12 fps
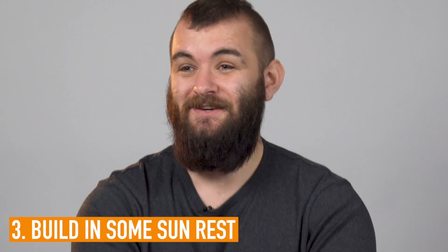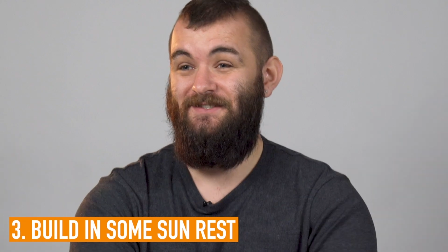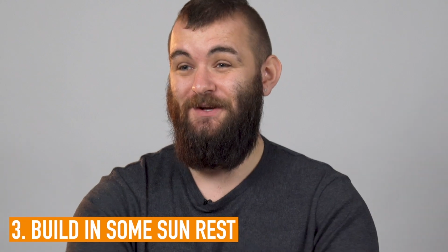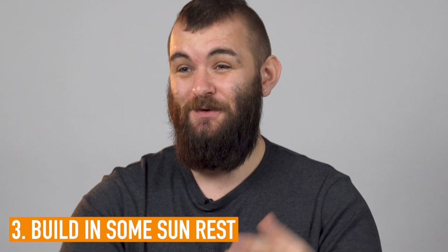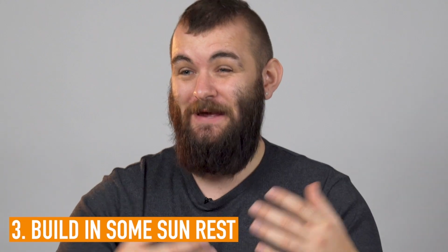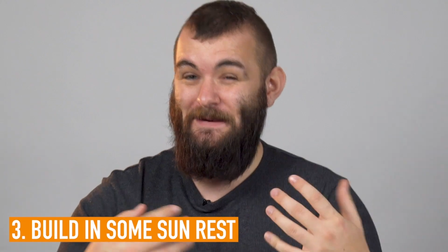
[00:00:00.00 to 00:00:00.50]

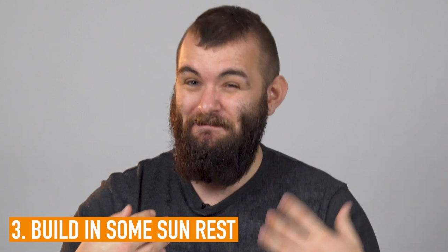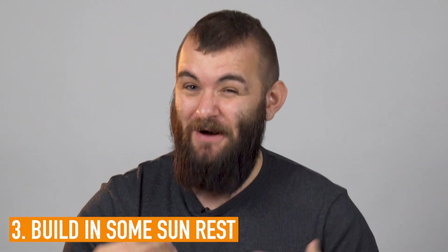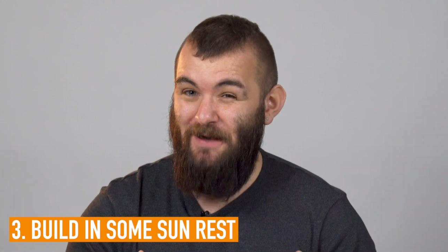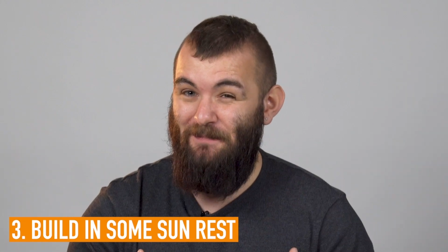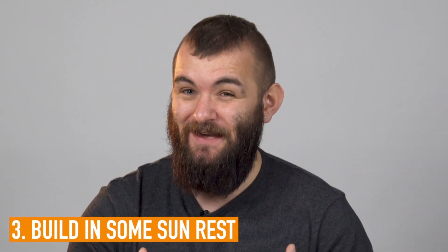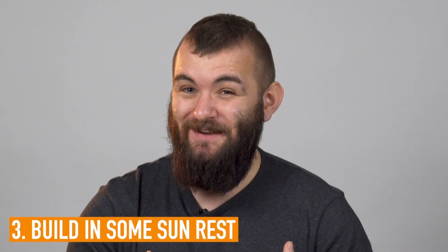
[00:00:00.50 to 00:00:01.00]
So in
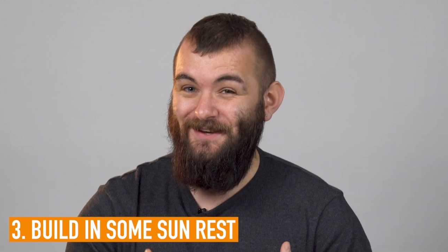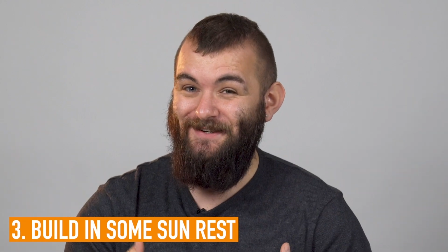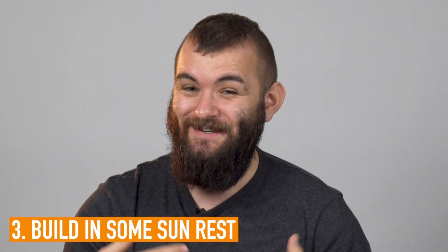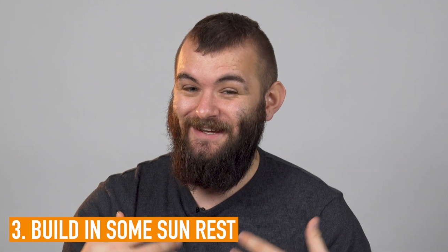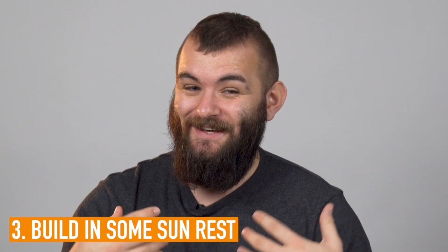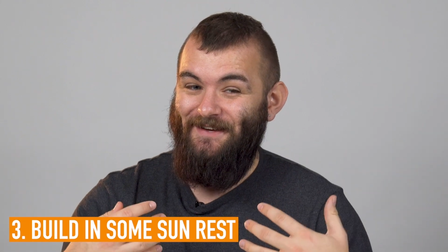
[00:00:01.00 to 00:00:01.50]
my
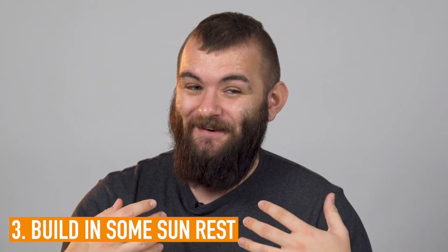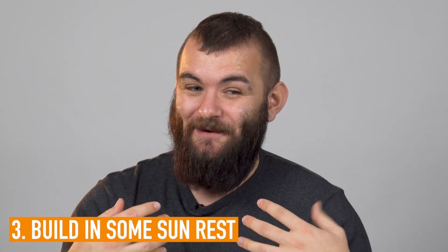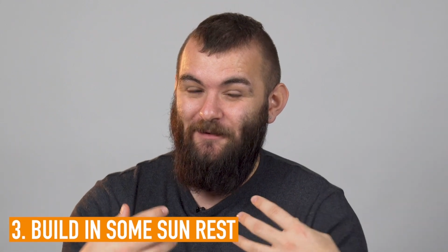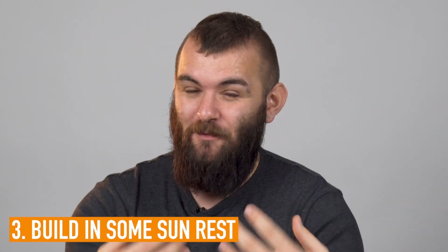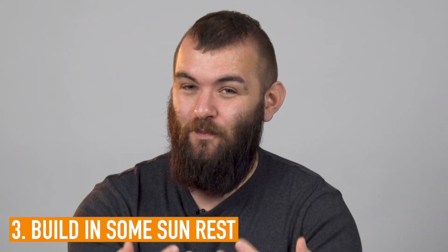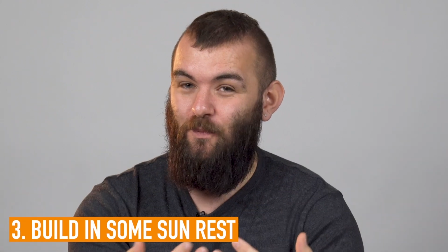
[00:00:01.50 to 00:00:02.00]
opinion,
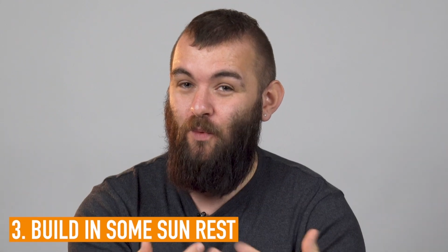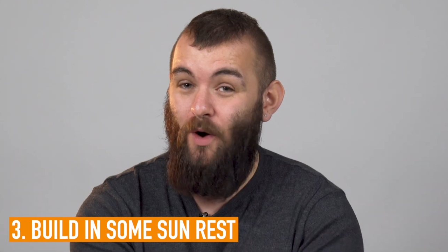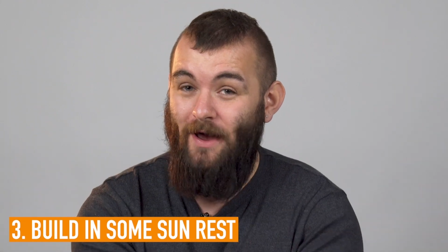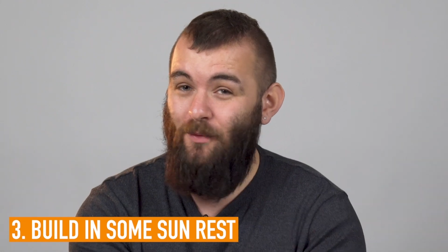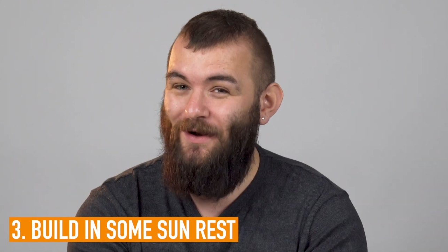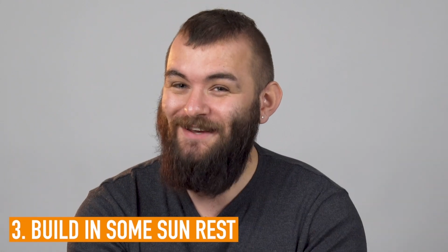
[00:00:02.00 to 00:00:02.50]

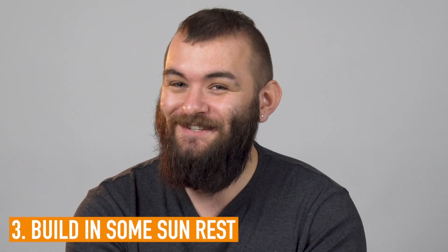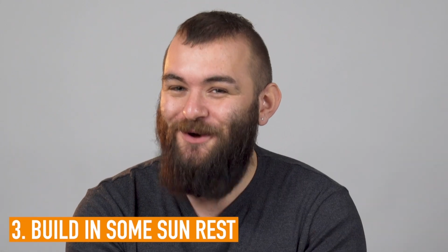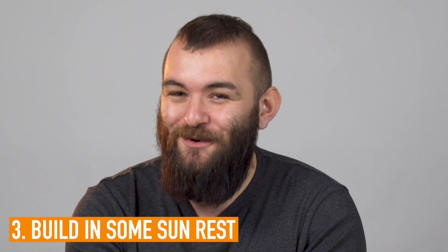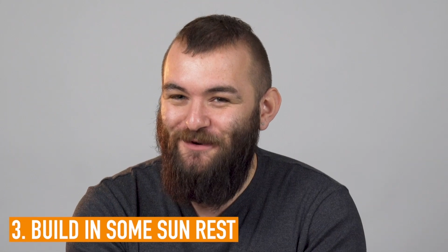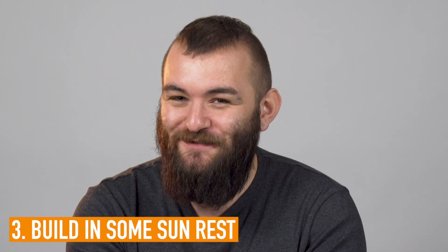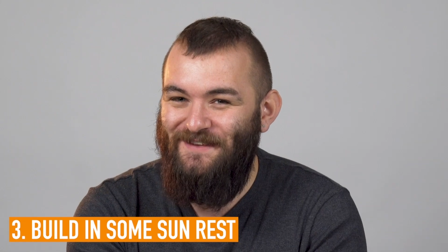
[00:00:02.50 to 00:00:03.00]
why
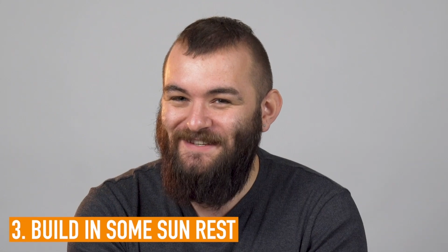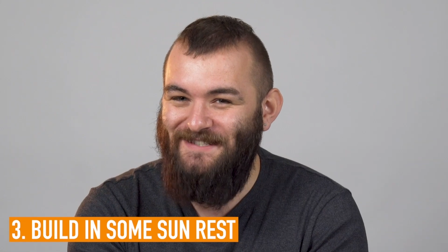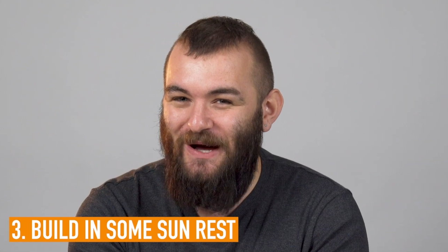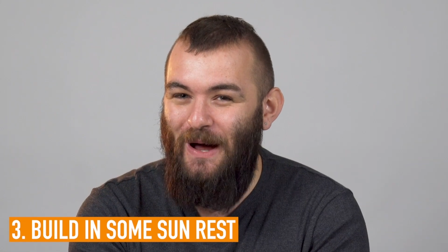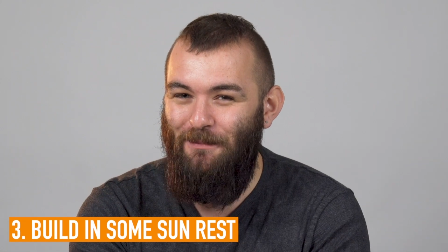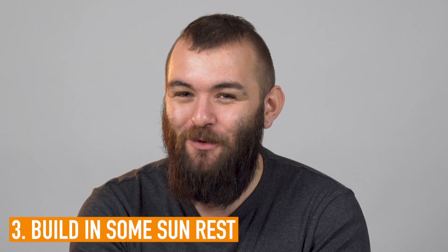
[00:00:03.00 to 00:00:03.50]
waste all of this
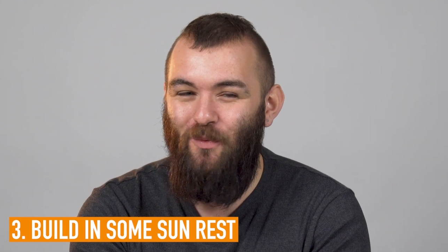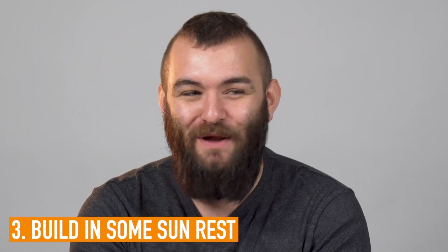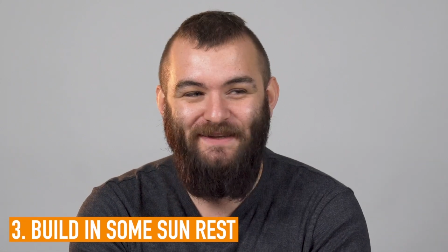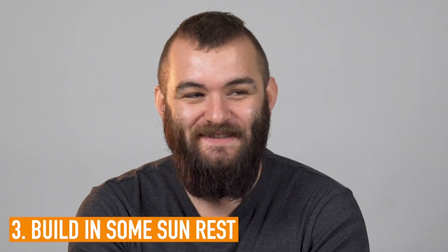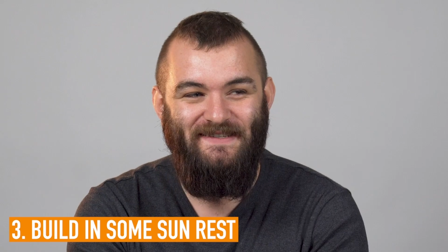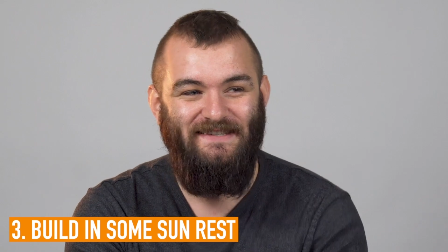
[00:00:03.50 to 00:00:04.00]
time at
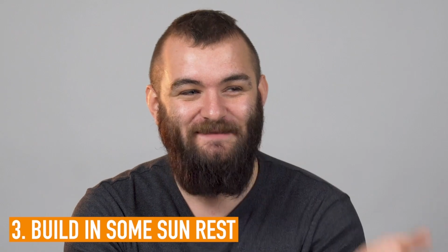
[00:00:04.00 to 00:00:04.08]
once